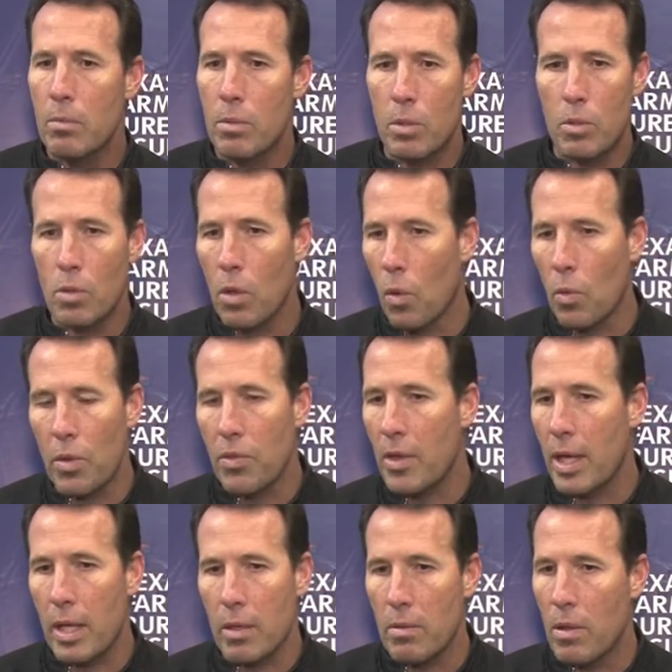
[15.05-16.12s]
the only
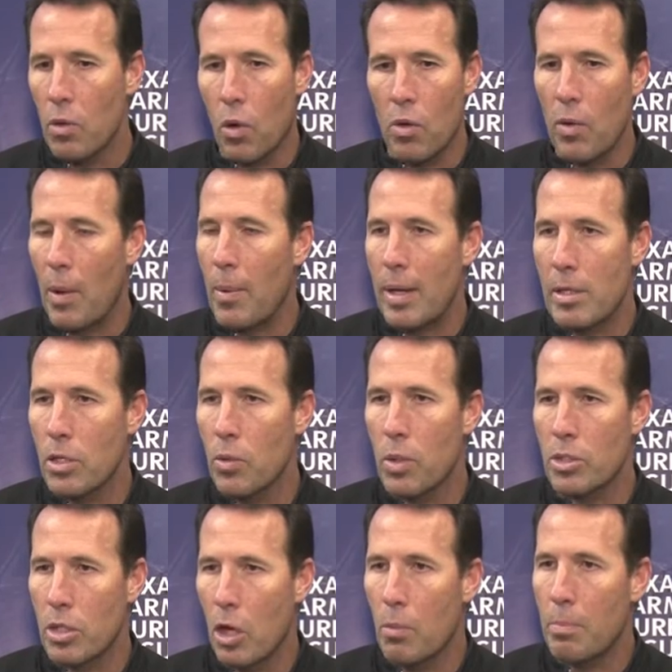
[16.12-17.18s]
thing and the only right way to do it
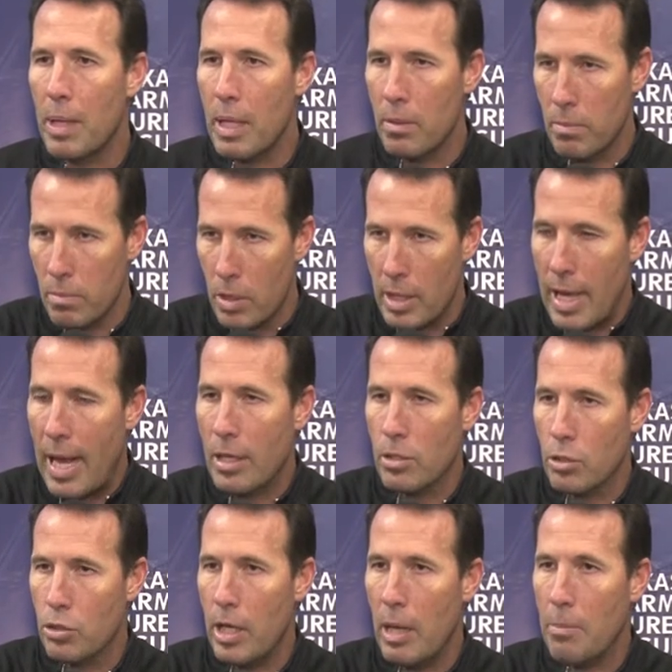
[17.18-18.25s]
is go beat the national
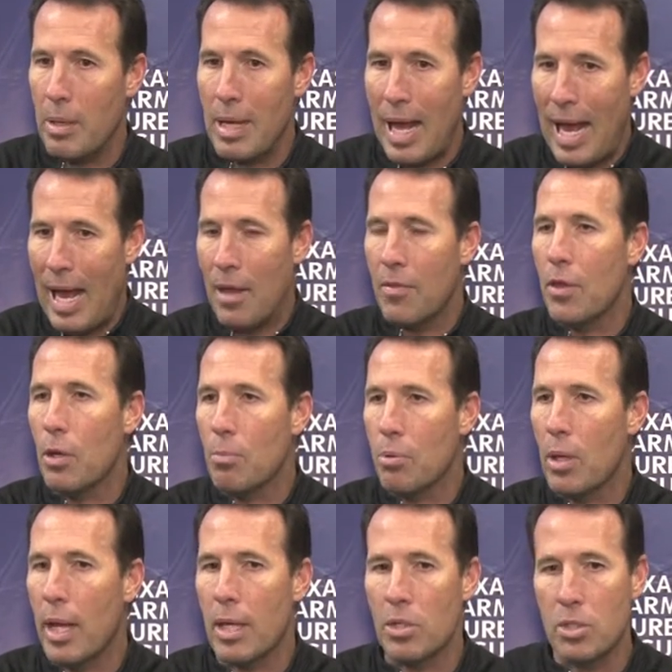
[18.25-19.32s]
champion at their
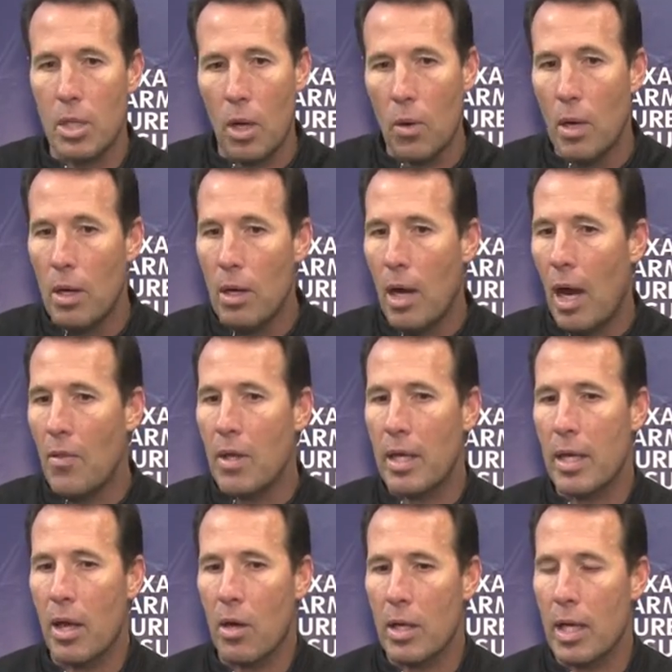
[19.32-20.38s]
place. So I think
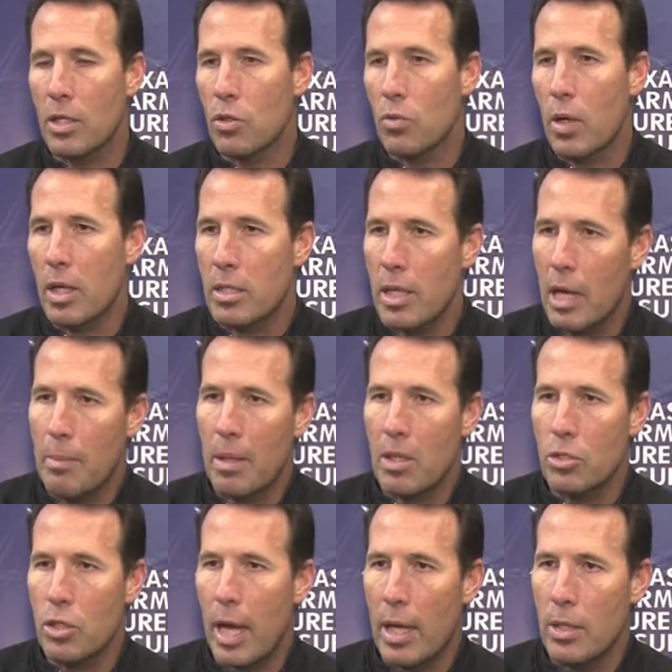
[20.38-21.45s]
our kids are really excited about the
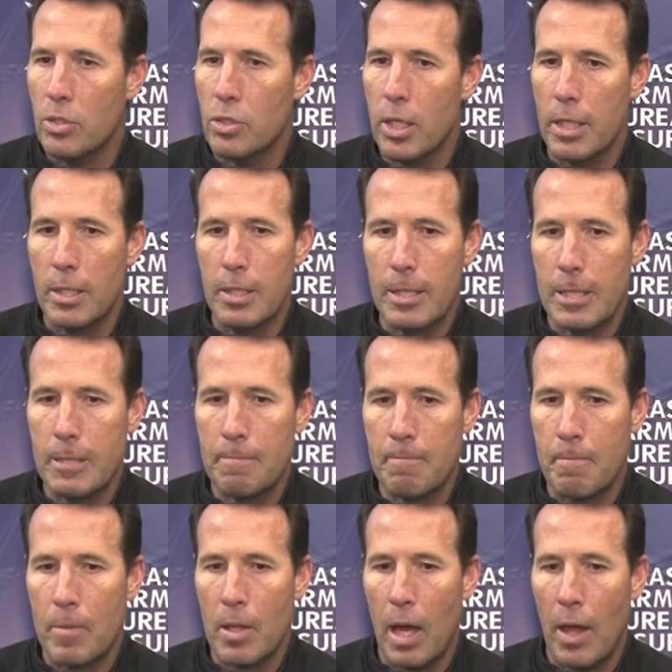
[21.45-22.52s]
challenge, and uh,
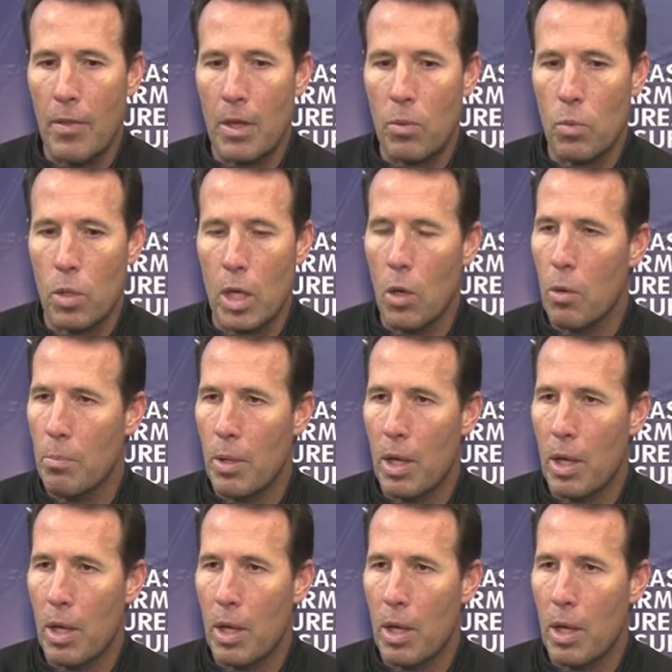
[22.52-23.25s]
I think we'll go and play